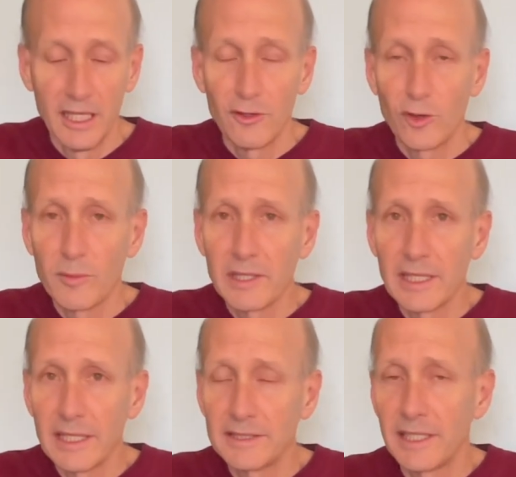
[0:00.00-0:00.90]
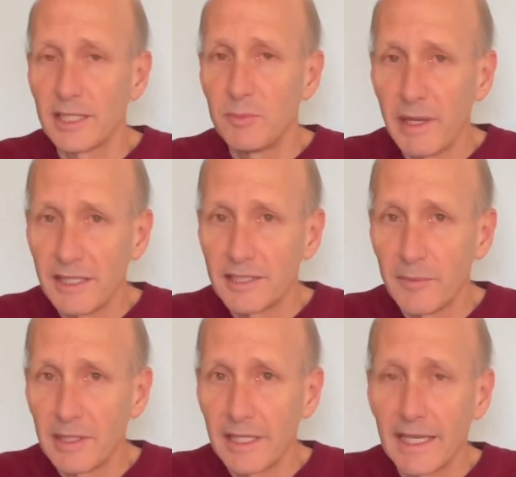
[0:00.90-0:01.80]
Normally, unless I expand
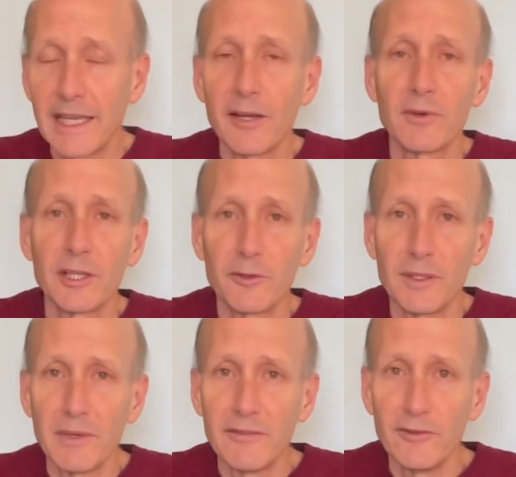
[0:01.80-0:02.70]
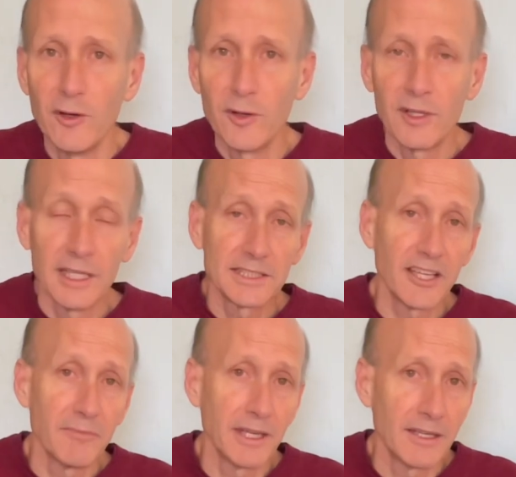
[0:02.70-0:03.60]
something, I can't really read my phone unless I
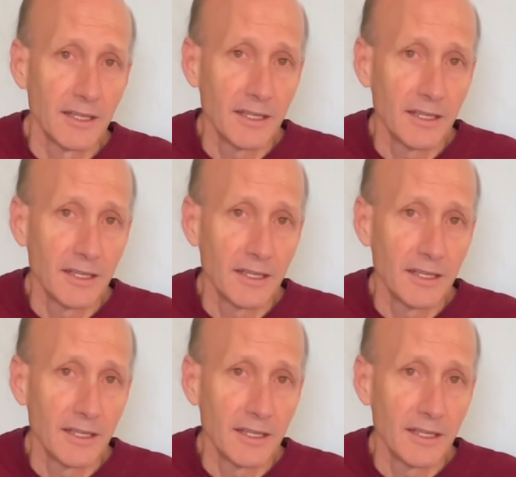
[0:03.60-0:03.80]
have my